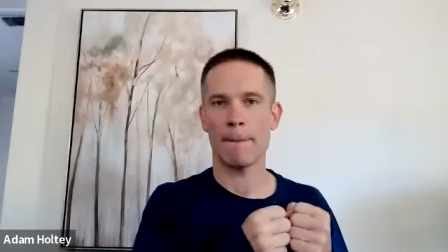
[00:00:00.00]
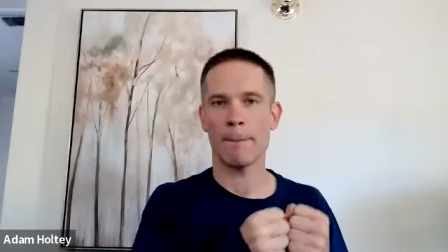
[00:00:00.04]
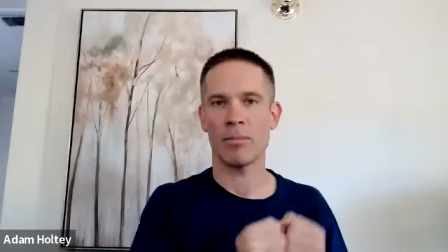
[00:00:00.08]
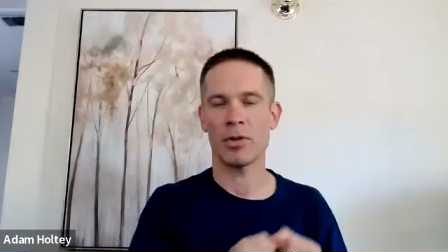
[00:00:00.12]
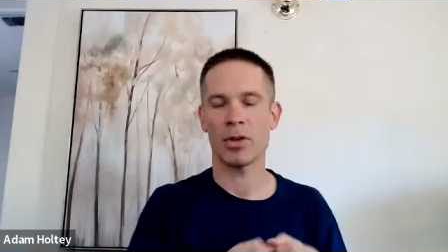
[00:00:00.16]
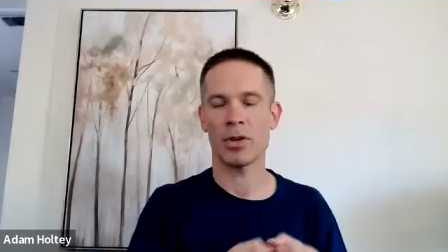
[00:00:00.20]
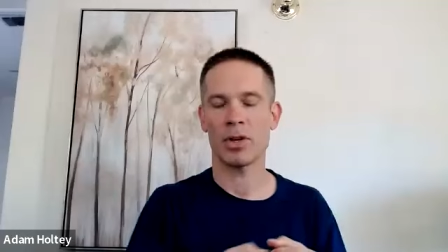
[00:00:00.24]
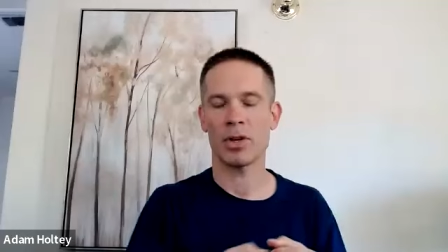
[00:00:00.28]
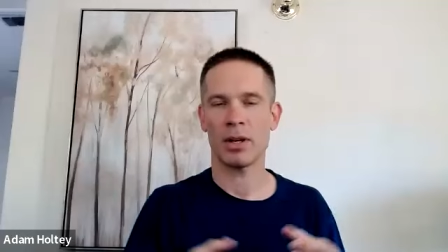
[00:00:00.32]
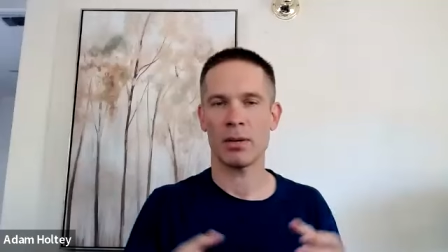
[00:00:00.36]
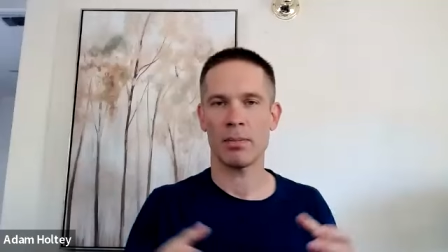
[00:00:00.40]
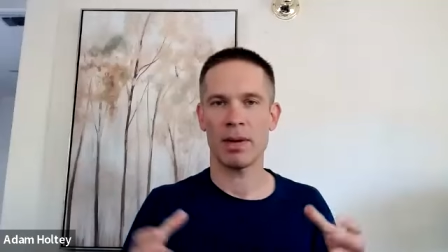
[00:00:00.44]

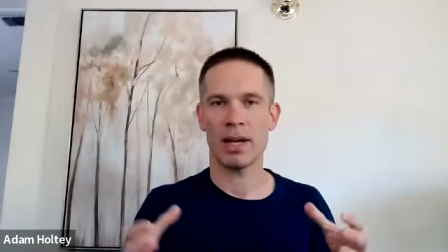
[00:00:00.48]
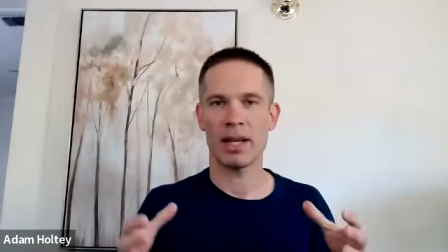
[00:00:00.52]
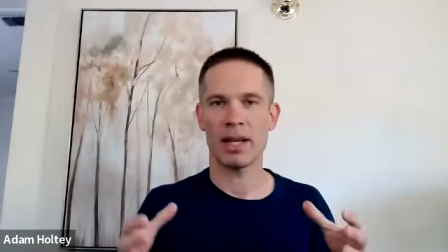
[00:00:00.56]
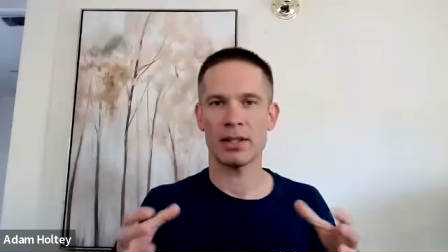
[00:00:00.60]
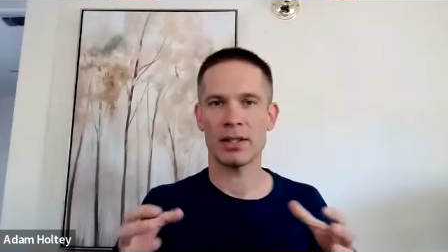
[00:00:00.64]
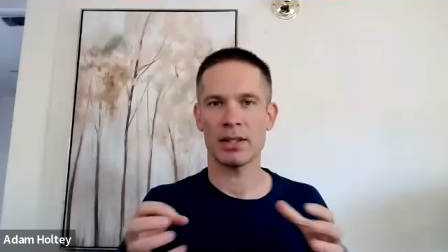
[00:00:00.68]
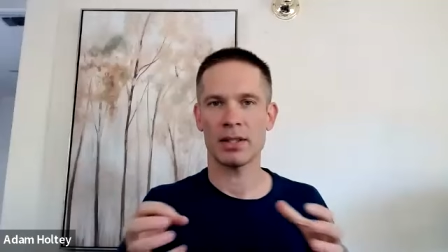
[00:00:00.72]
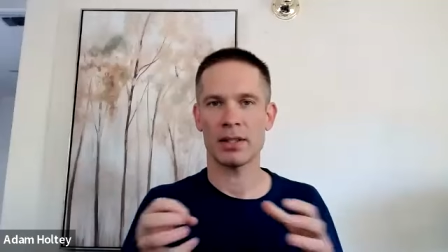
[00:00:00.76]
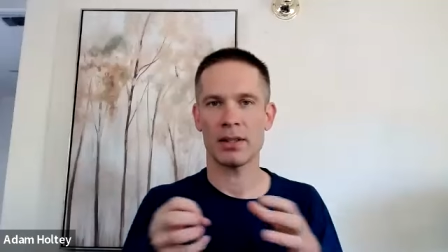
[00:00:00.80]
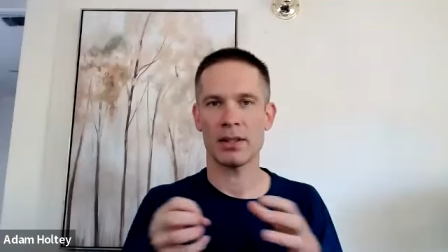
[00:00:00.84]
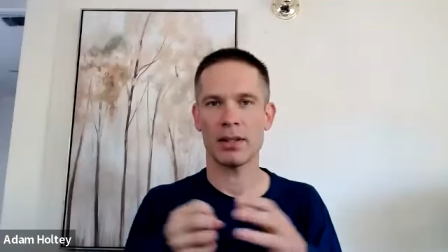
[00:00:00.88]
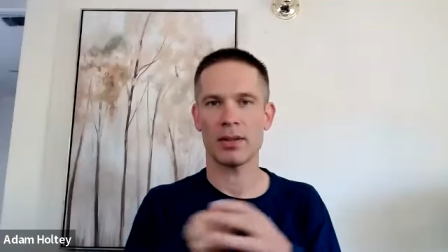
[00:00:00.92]
You can
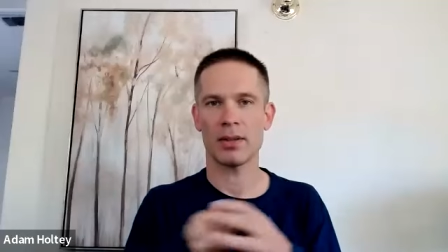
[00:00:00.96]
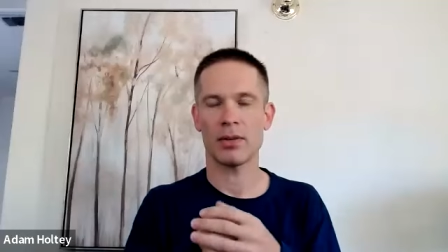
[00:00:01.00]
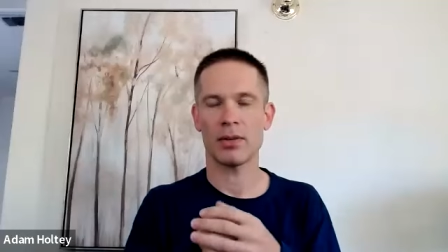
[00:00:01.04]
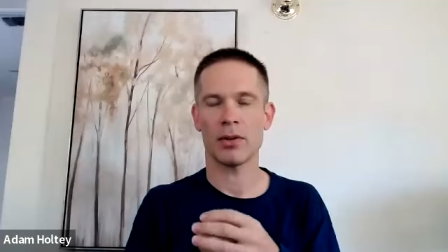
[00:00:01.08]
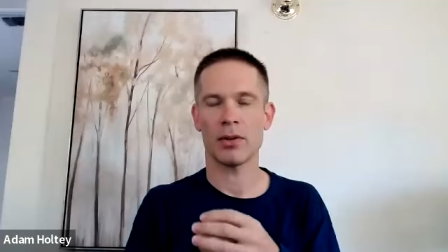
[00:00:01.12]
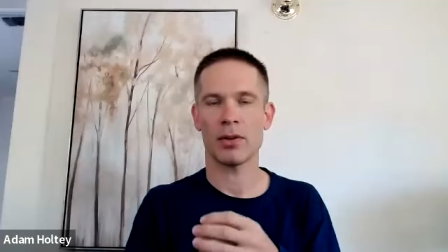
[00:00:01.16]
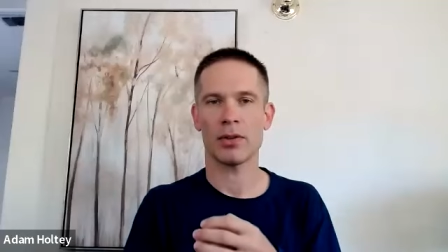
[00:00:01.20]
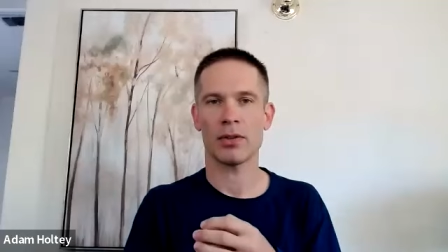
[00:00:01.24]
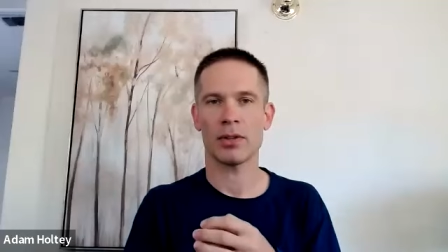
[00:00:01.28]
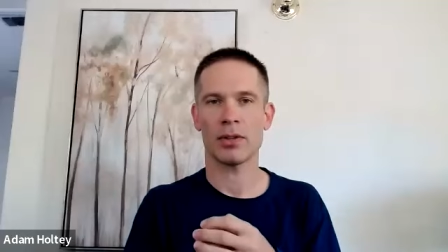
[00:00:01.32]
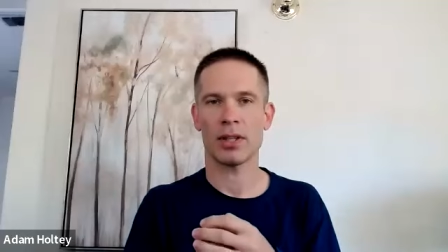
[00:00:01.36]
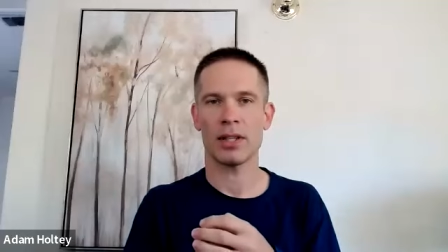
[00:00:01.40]
imagine the
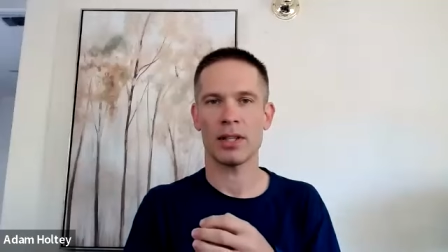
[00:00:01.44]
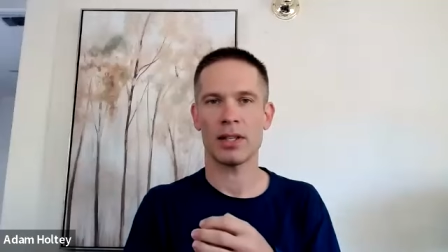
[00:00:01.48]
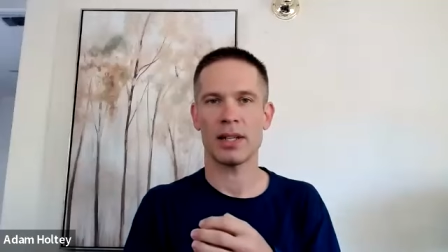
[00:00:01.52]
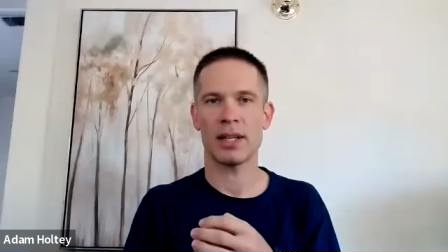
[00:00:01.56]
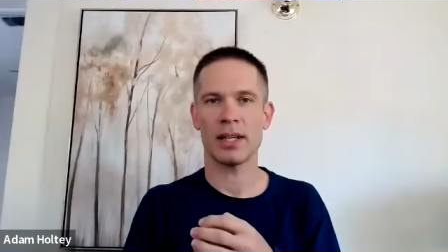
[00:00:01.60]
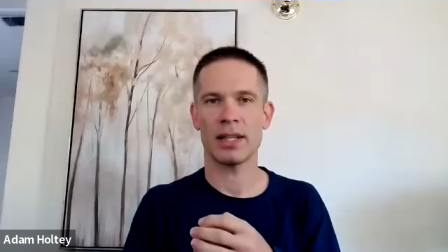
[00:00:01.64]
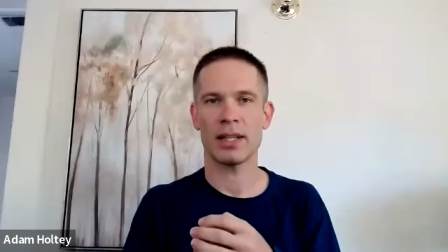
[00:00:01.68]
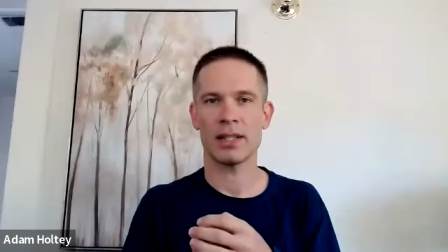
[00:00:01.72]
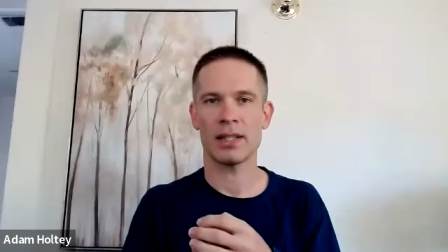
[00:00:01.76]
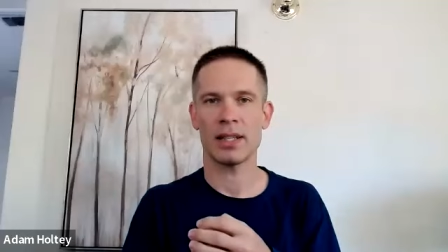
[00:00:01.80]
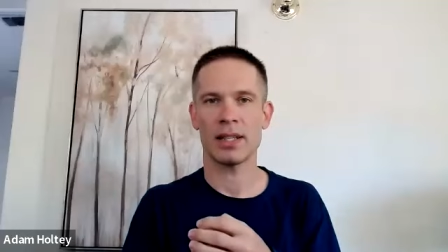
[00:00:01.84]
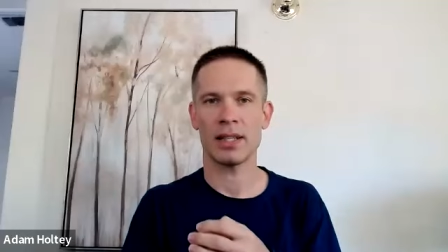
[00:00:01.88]
earth
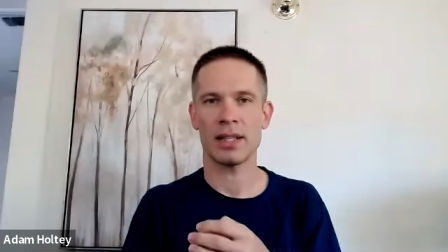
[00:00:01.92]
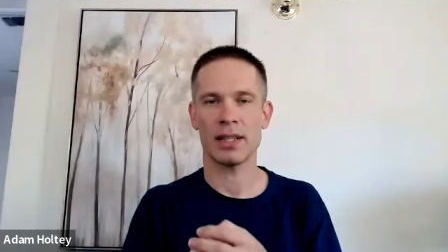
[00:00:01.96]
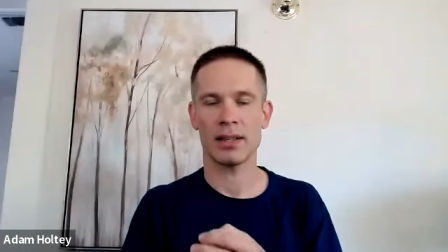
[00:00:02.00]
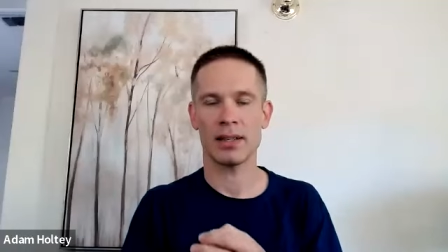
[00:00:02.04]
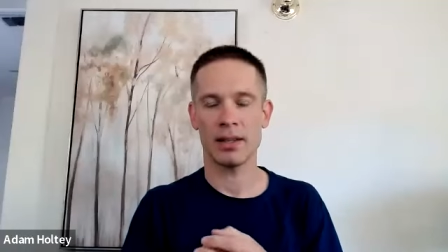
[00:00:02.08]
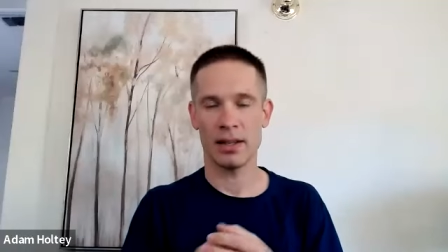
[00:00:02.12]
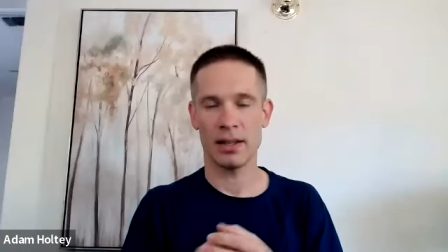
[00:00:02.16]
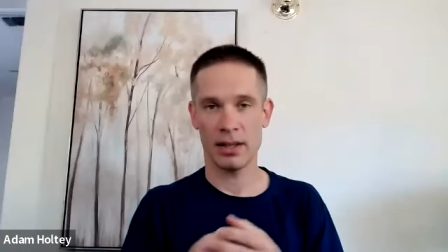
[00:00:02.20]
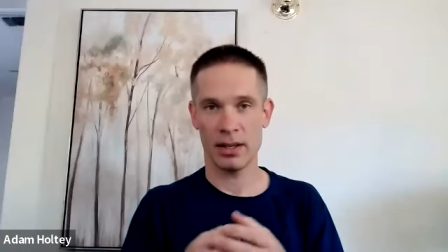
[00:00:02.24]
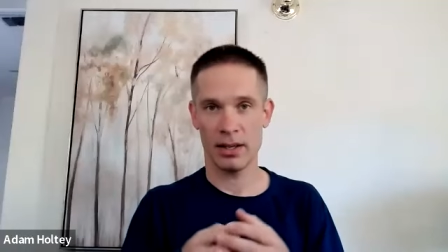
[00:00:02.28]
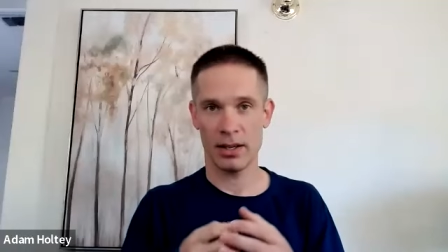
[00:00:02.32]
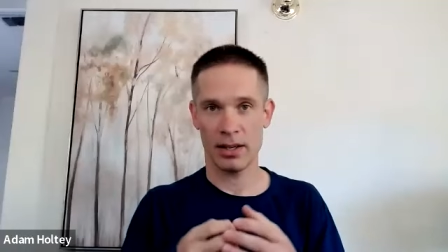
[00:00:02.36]
condensing
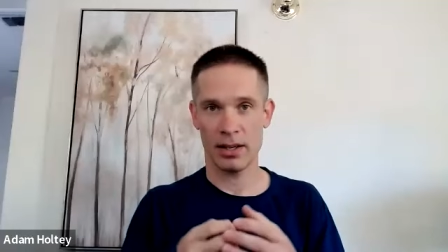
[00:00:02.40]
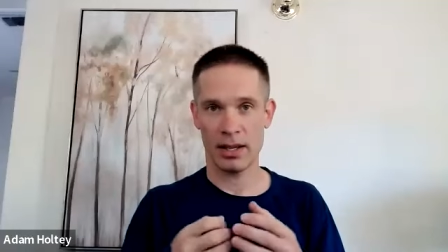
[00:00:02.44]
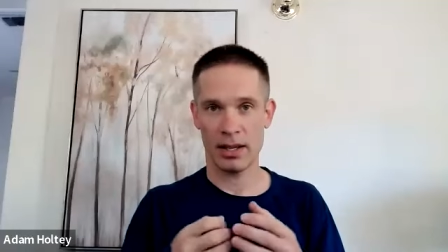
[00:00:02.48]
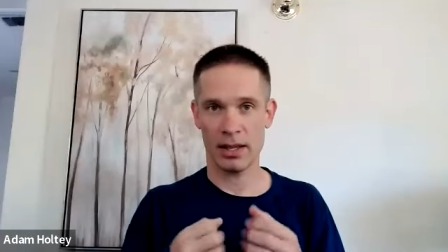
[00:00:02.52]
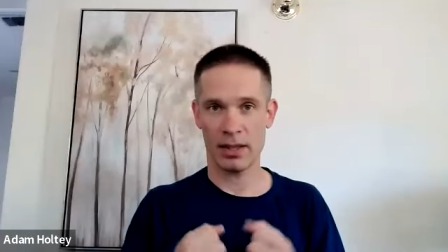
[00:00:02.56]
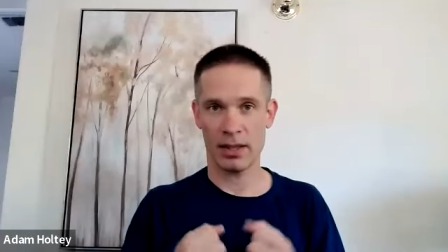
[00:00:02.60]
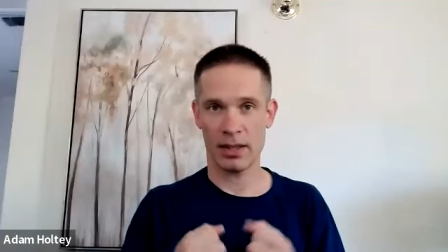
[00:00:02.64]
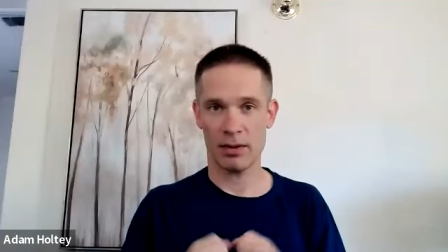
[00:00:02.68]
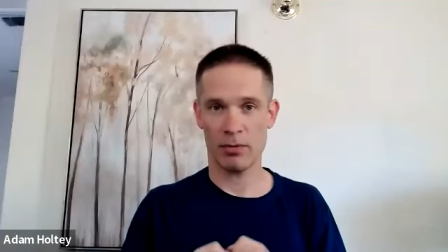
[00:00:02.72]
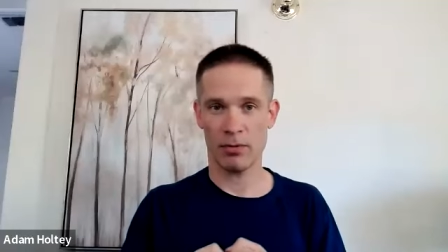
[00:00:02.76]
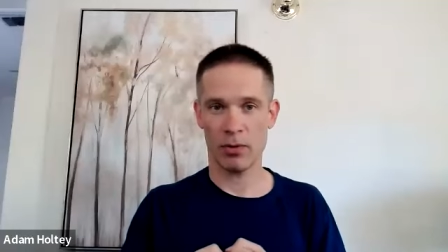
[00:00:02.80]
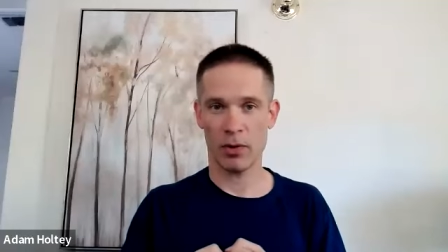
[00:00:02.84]

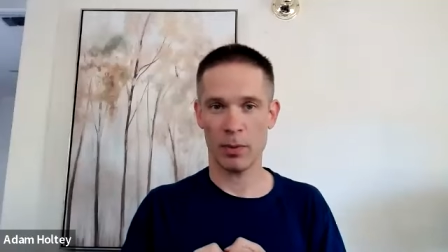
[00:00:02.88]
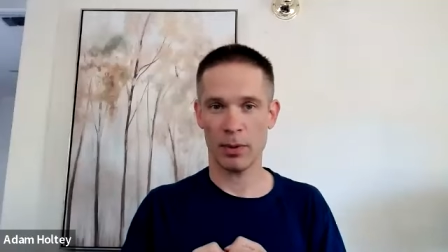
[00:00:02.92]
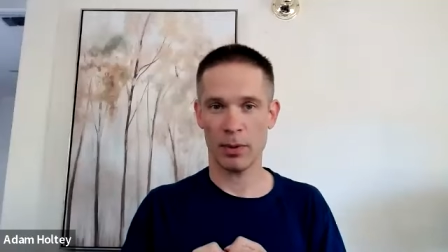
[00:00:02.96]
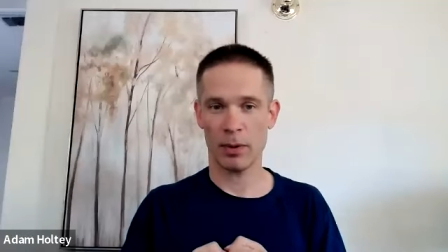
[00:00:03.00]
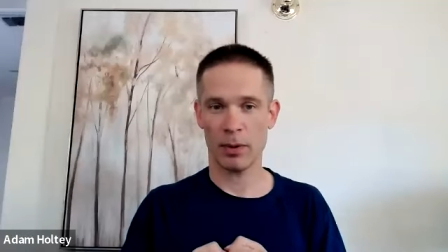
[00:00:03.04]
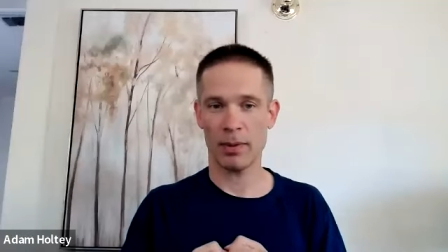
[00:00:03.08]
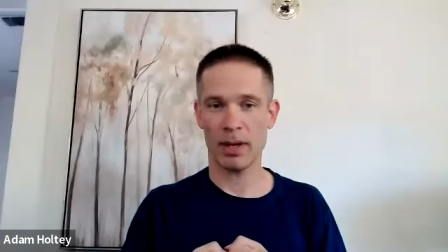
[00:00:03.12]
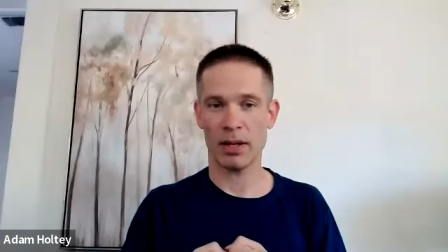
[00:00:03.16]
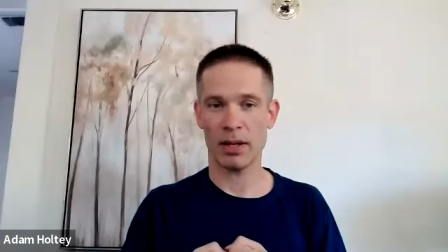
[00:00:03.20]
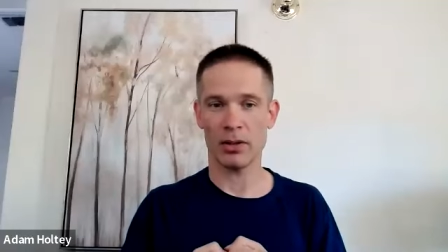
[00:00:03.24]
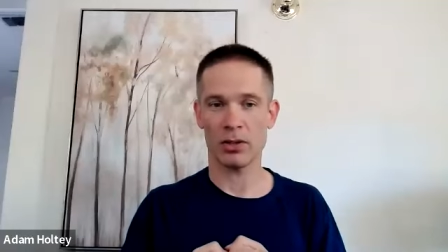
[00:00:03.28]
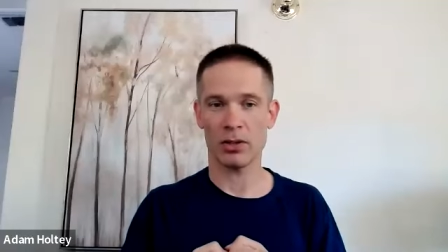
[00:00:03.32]
and then
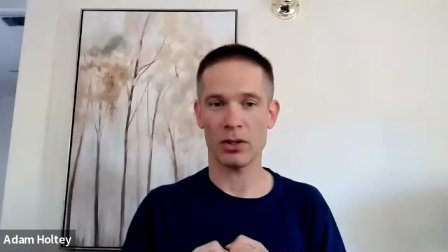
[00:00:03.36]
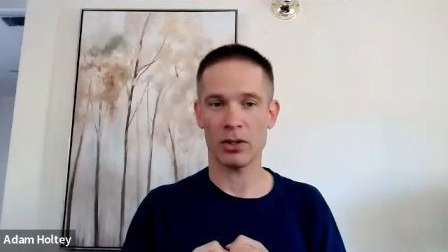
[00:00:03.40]
forming metal.